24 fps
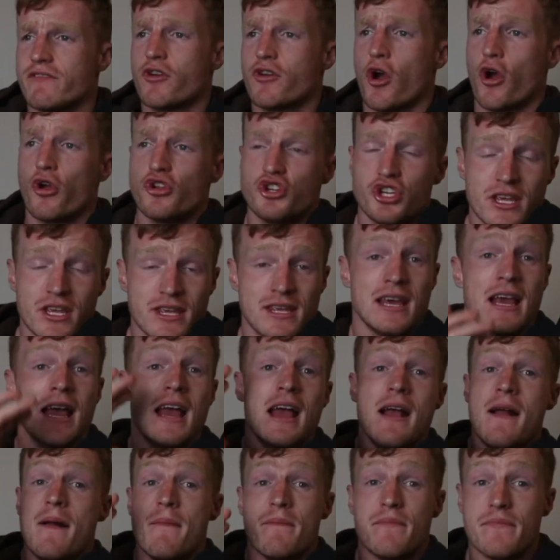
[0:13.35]
of coaches.
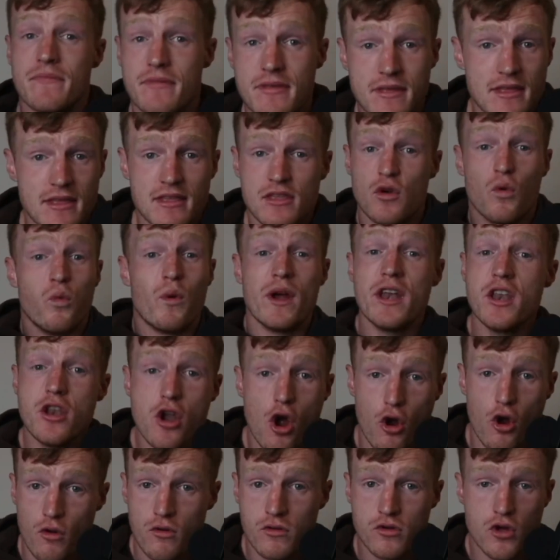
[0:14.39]
The
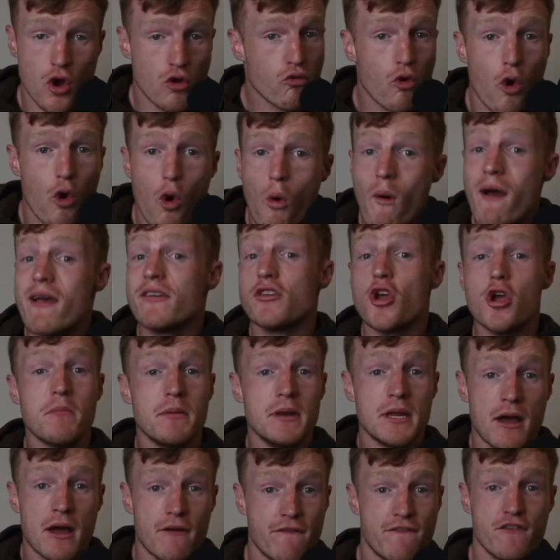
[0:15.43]
windows are always
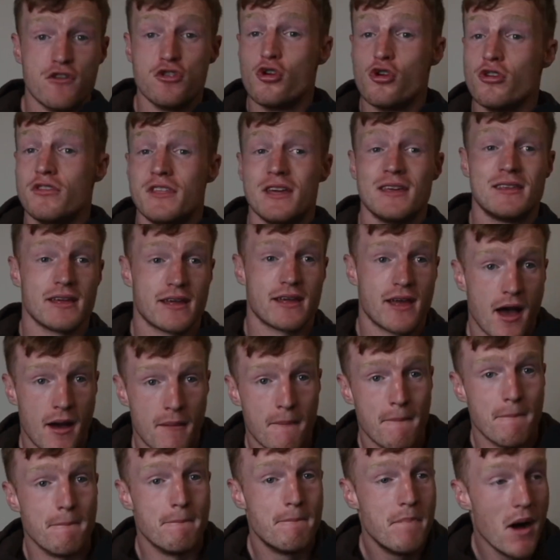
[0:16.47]
opening up for new things to
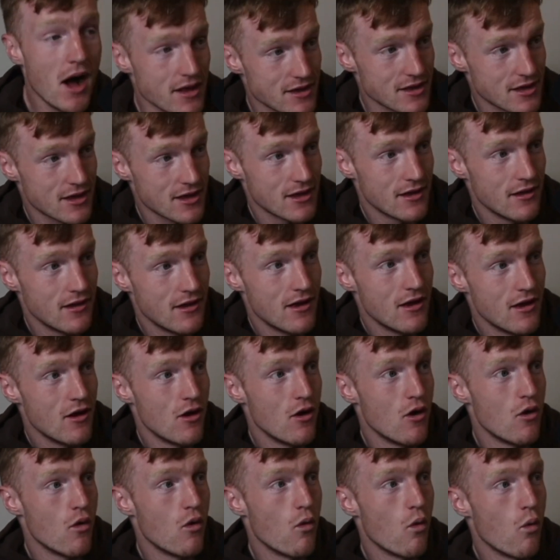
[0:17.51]
come. But
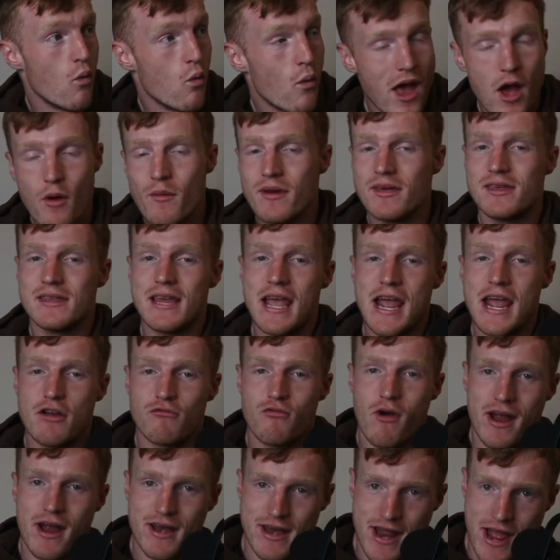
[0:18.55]
where we stand
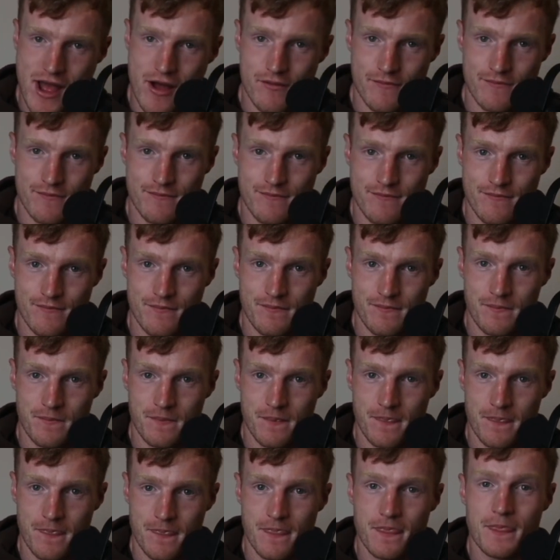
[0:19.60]
right now,
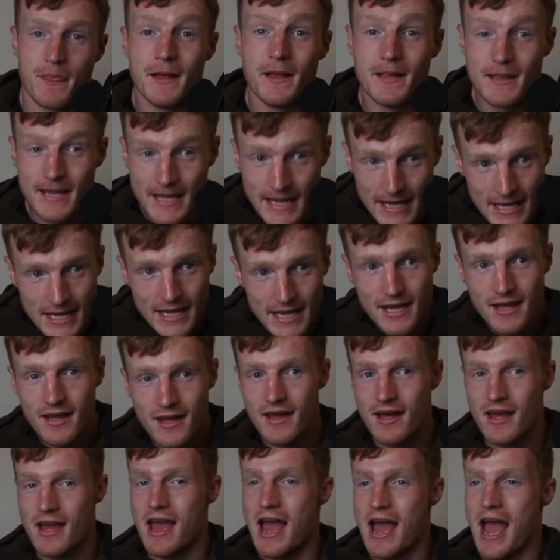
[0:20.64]
the league
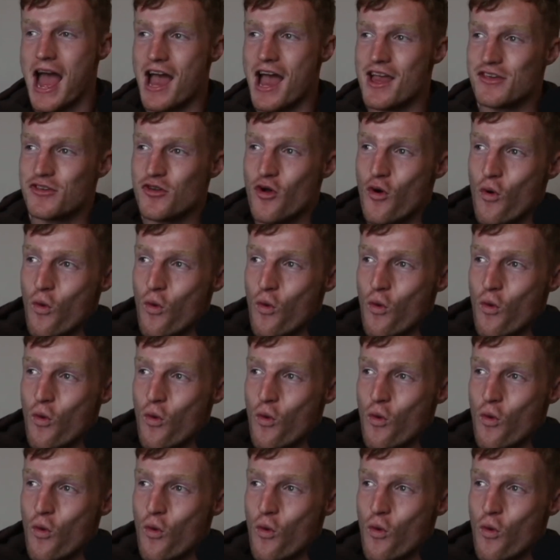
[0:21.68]
has